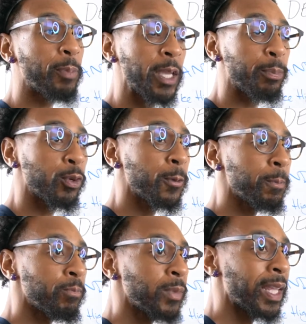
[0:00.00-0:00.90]
people
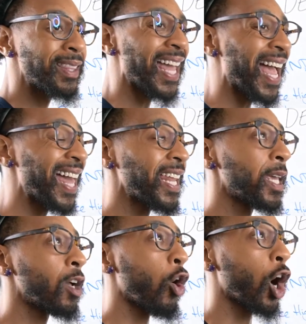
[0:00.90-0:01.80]

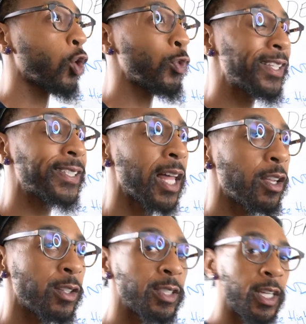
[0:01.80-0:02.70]
that are
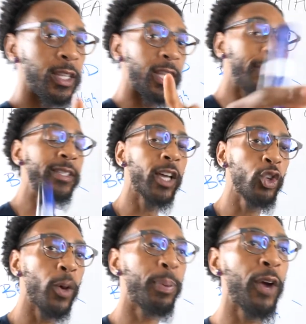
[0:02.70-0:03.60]
resellers. Let me tell
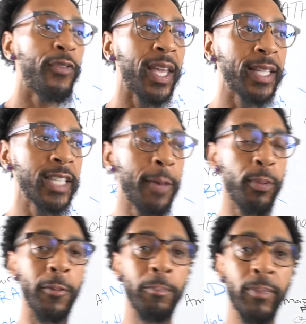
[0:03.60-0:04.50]
you a perfect
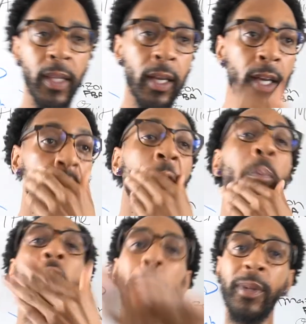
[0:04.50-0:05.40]
example.
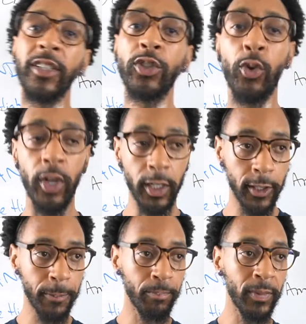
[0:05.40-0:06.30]
Department
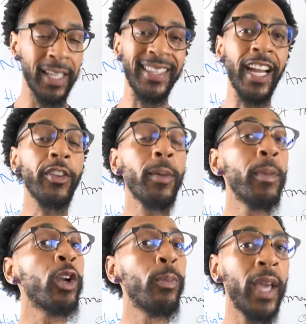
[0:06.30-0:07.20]
stores. They're the
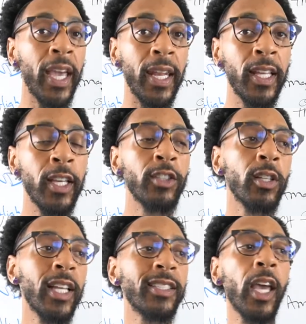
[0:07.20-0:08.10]
middleman. So
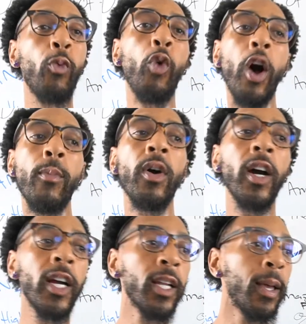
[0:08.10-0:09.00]
let's say
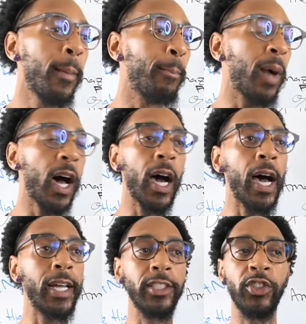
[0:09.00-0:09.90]
Walmart,
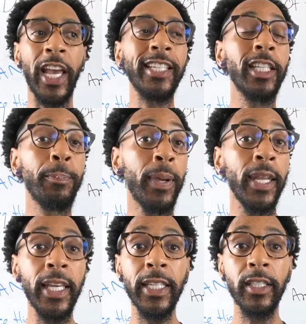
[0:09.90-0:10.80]

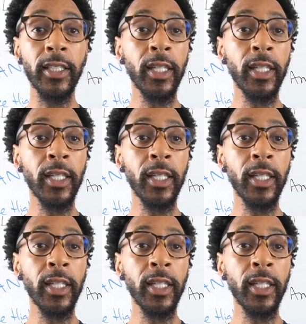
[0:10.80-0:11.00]
JCPenney's,